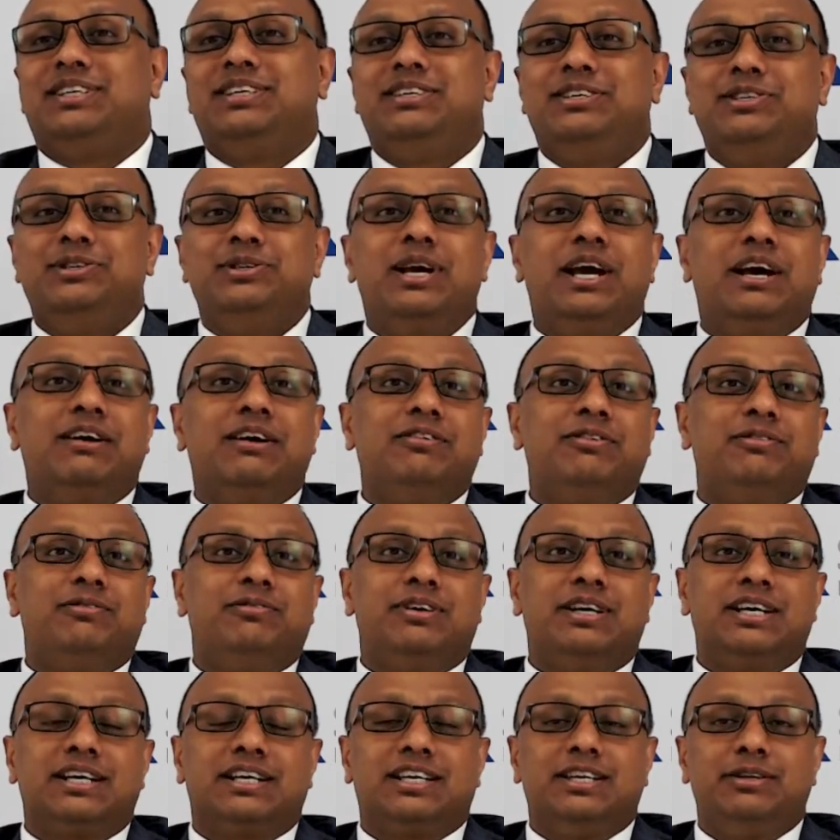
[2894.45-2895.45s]
You have a
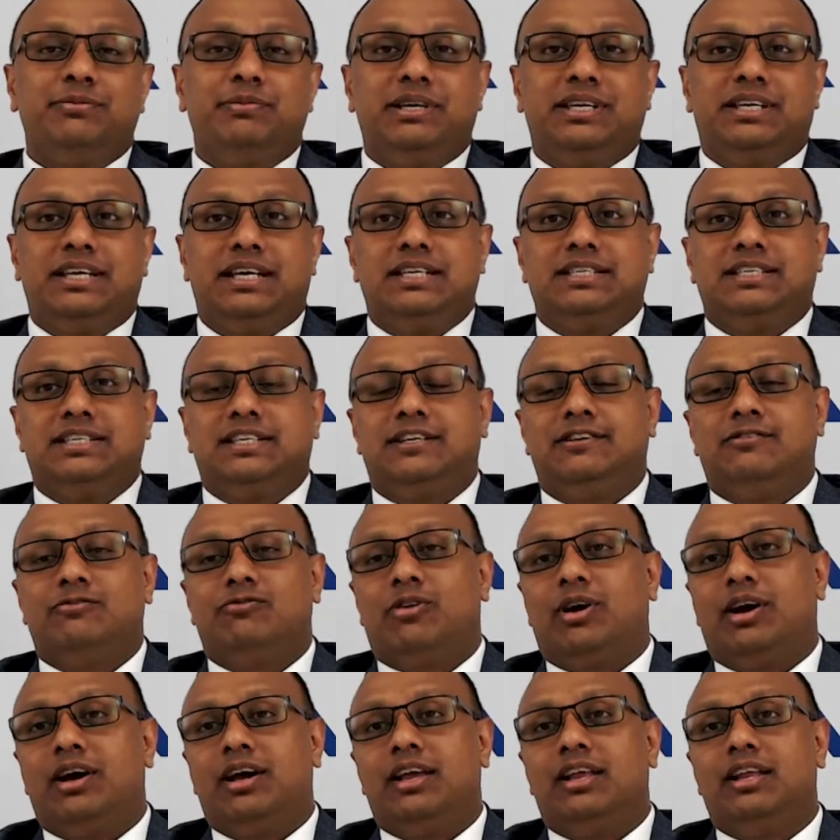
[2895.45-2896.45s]
work limitation
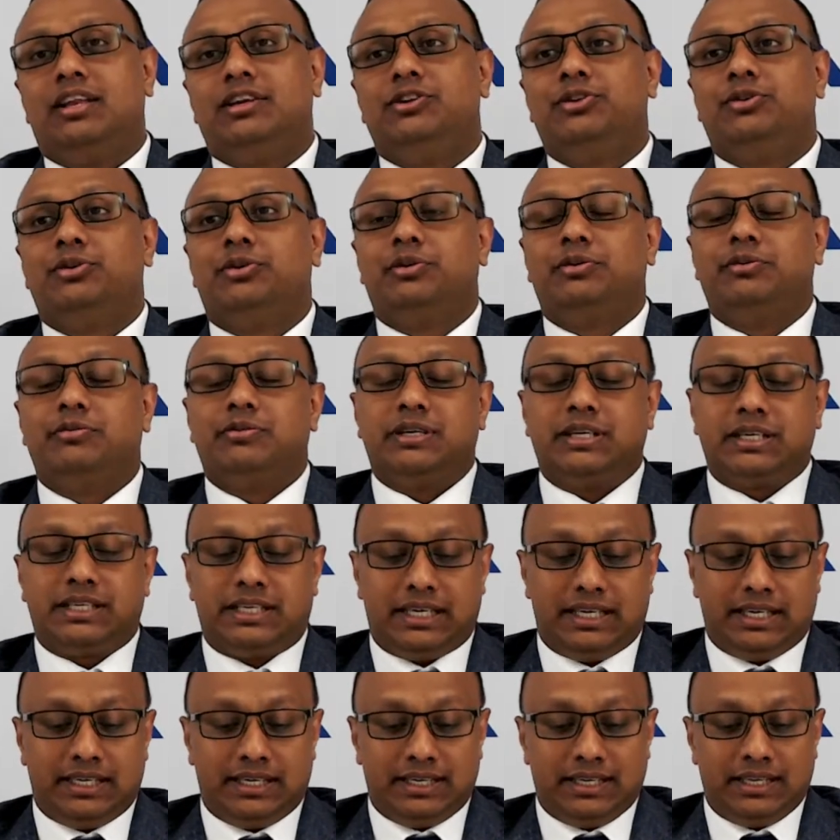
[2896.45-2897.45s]
while you're
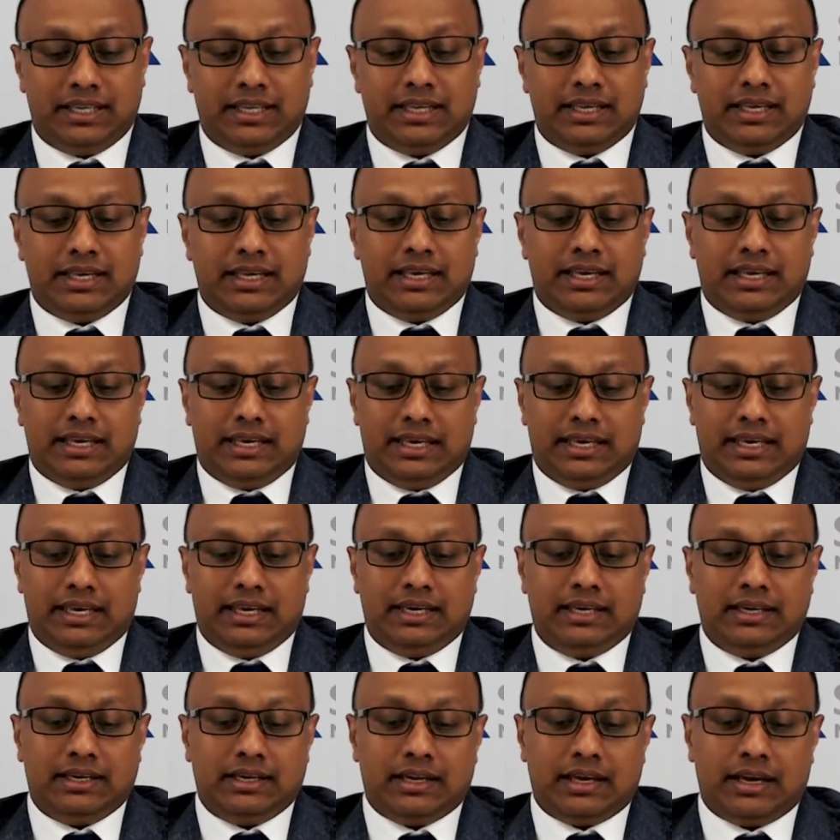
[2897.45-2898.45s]
working
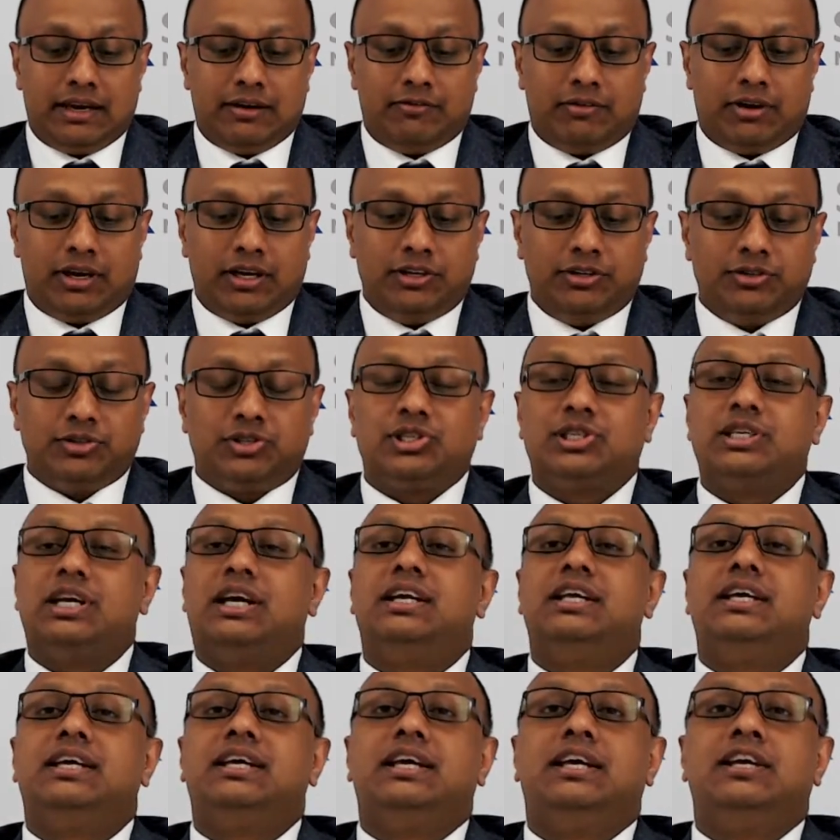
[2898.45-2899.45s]
while you're
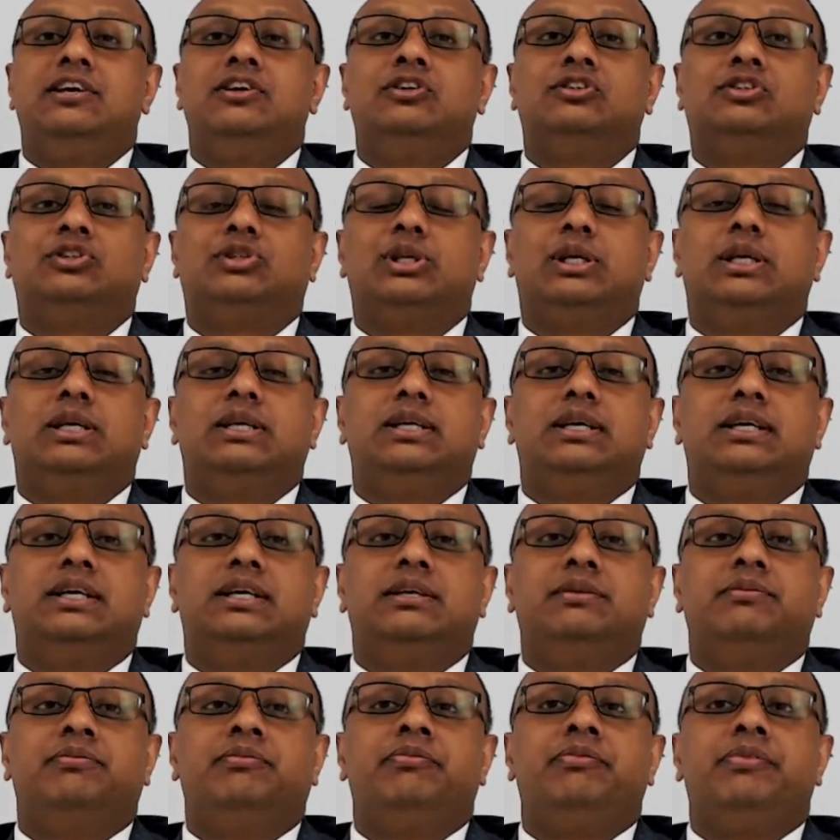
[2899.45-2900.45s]
studying in Australia,